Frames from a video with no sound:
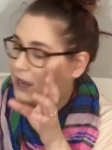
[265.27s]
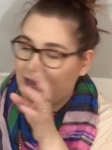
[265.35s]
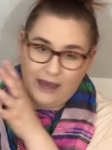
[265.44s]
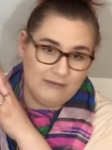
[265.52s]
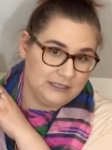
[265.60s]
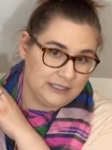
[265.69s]
I
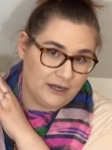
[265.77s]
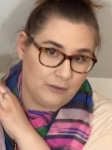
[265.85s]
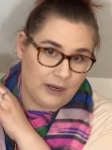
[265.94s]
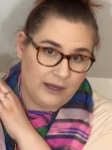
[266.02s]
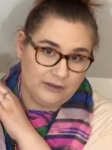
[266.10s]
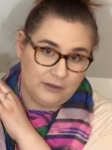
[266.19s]
have a
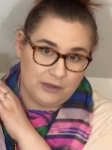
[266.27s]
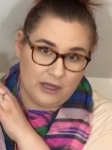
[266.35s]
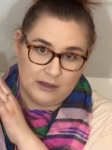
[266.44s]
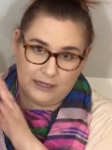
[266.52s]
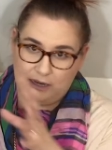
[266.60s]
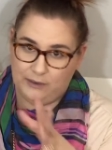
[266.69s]
DIY on the
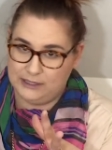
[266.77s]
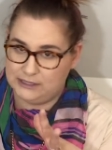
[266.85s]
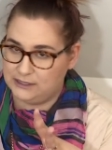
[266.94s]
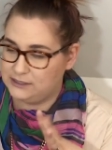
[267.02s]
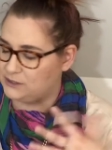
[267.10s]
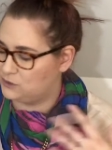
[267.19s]
blog on how I
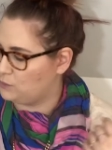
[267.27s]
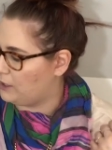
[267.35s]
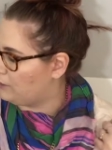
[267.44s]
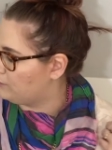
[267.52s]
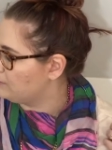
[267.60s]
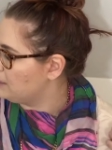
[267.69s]
did this as
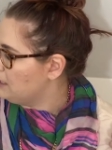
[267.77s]
well.